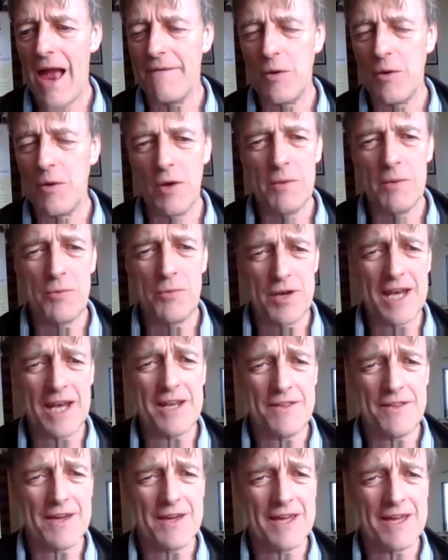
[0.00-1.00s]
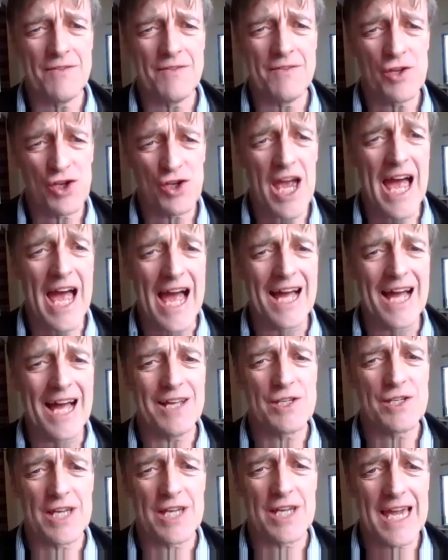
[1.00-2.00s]
If you want to put anything in the
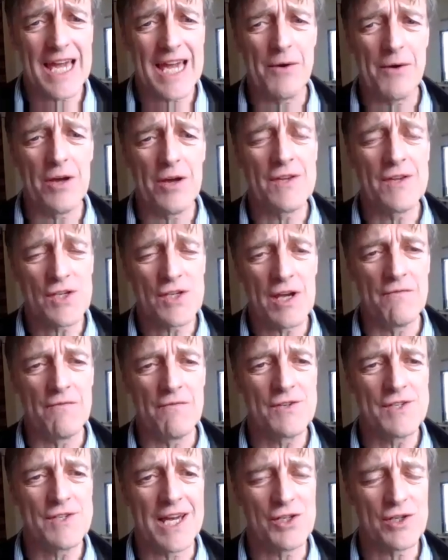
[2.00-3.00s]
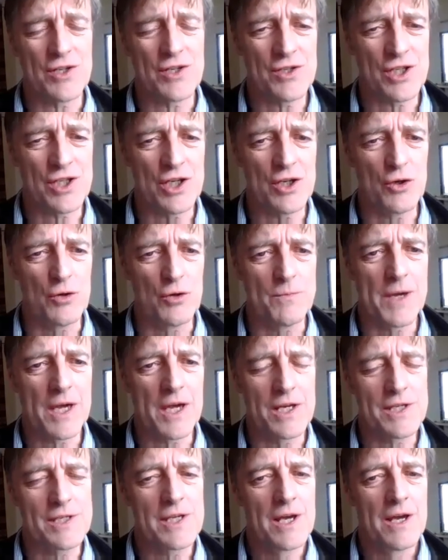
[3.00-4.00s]
chat to carry on this conversation, do,
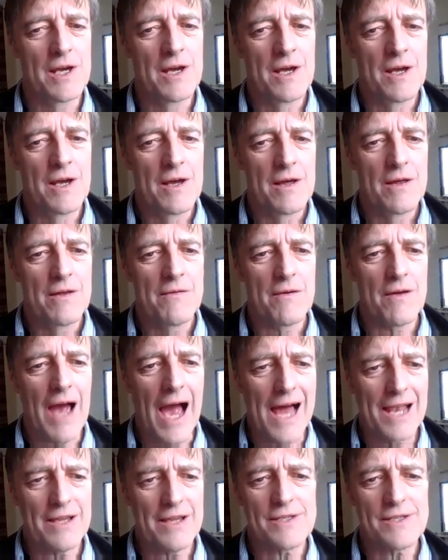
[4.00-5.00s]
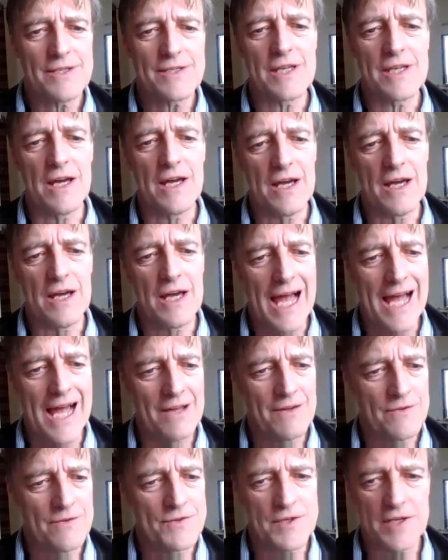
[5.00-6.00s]
because Alistair
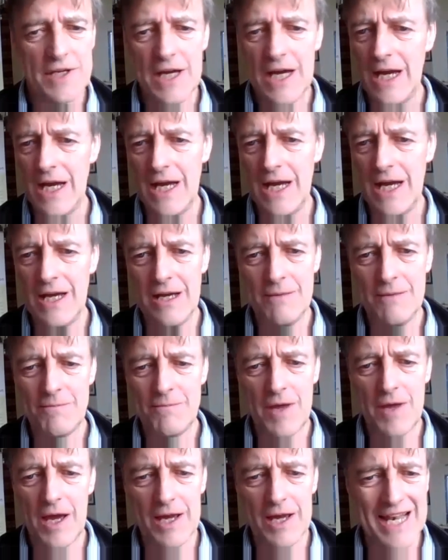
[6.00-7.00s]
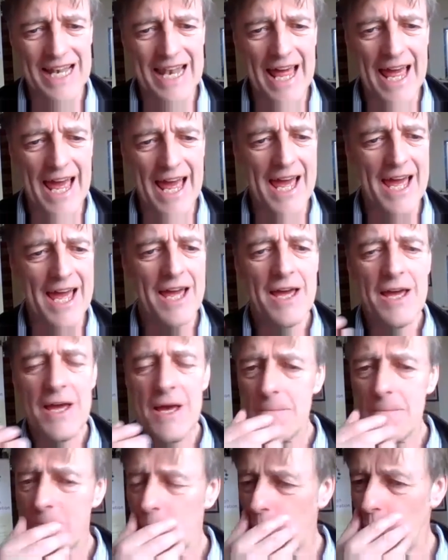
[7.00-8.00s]
and Claire,
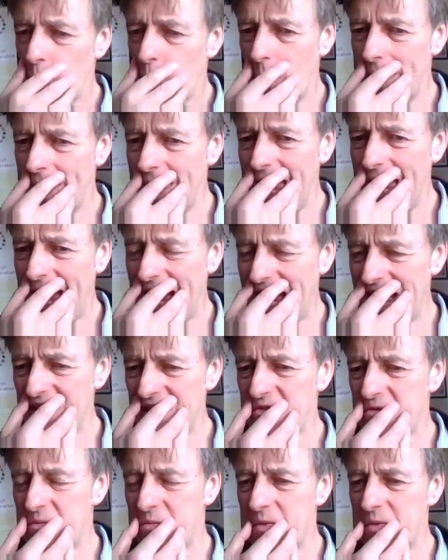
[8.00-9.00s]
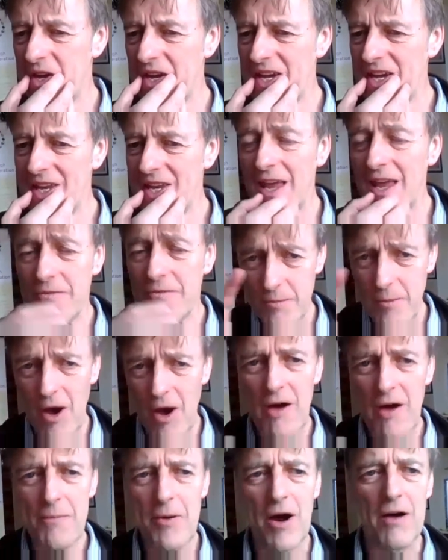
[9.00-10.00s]
we have been,
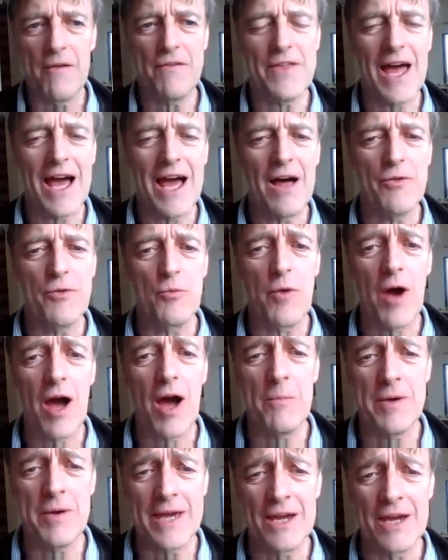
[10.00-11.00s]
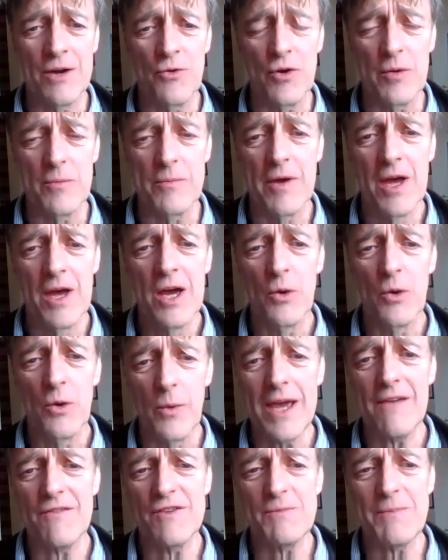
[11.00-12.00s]
from our part, for the Health and Wellbeing Group,
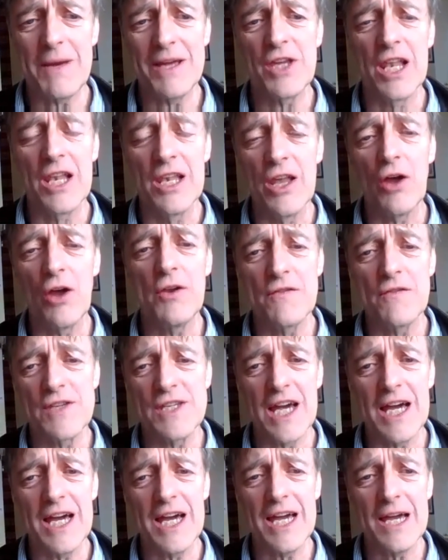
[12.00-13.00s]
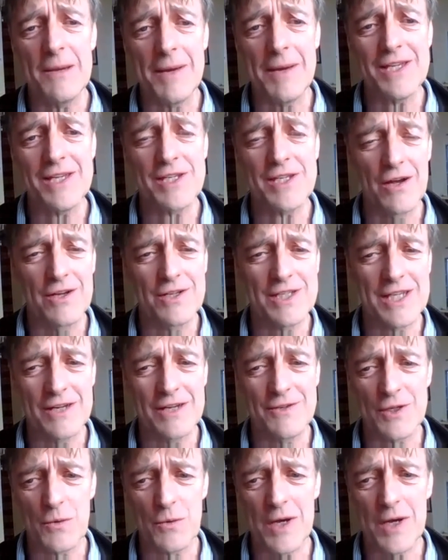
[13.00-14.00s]
we have spent a lot of time asking
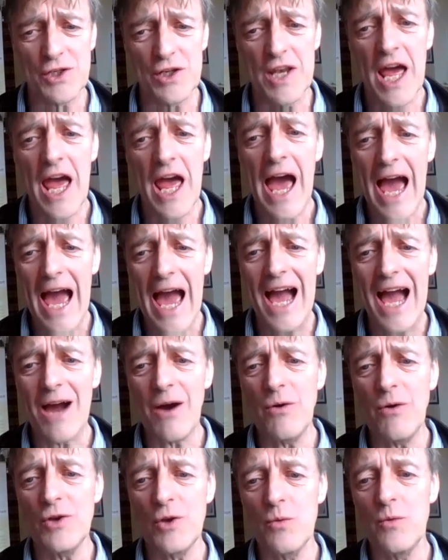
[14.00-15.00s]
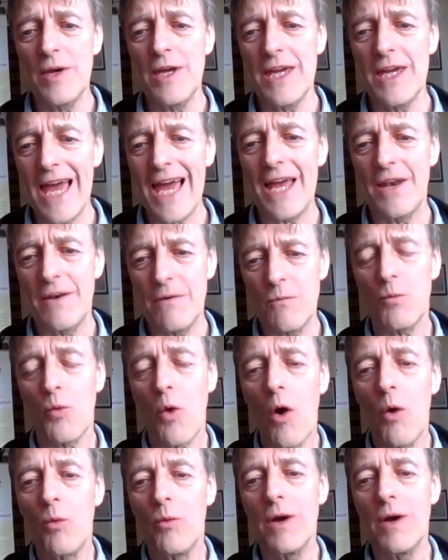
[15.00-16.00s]
ourselves the question, how do we get
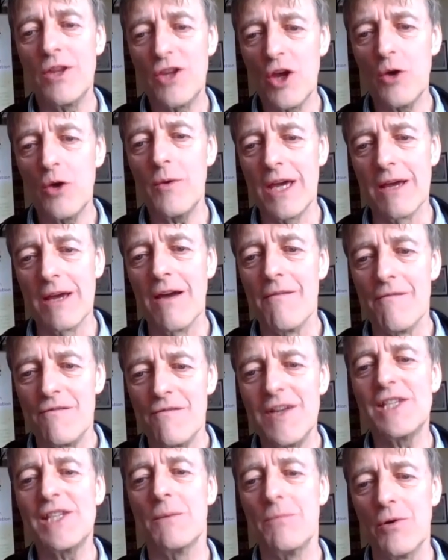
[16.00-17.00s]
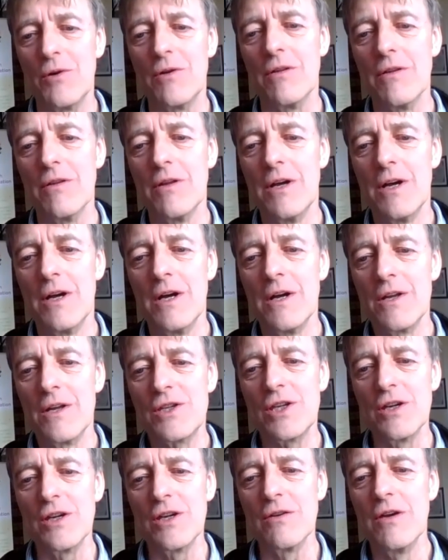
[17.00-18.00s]
what we're doing visible
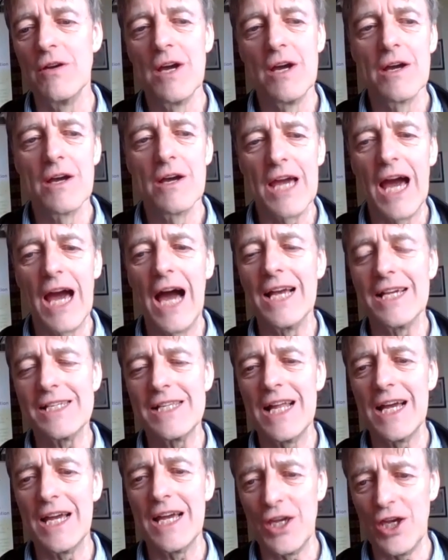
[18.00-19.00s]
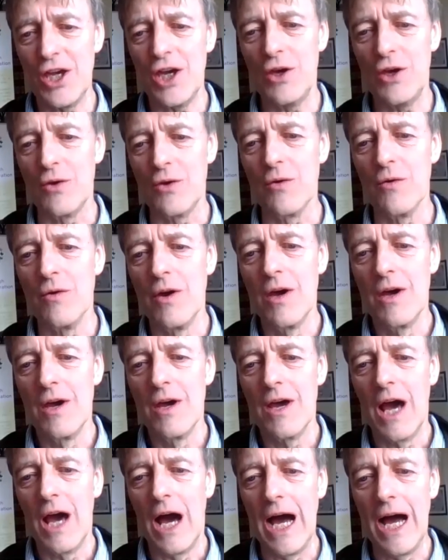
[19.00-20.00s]
to guys like you?
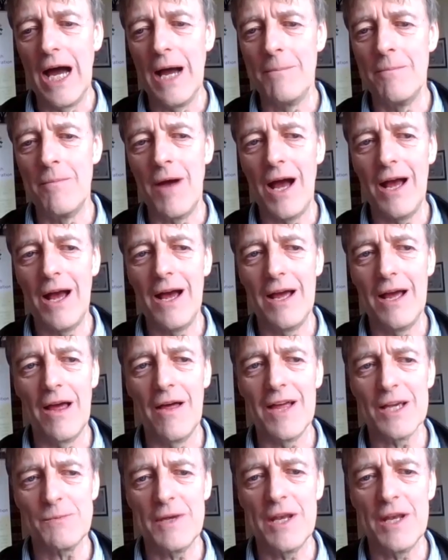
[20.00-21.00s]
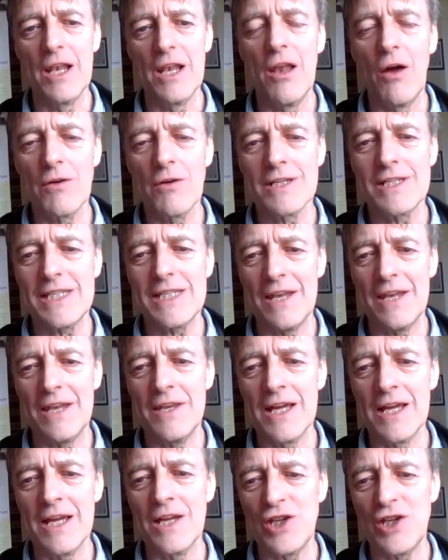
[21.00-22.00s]
That's been a
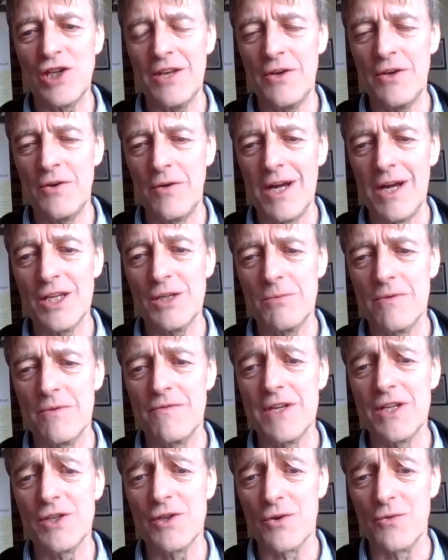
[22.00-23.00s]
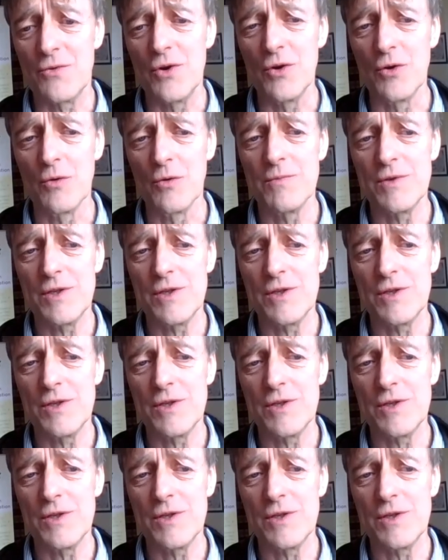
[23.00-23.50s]
long-standing agenda item of this group.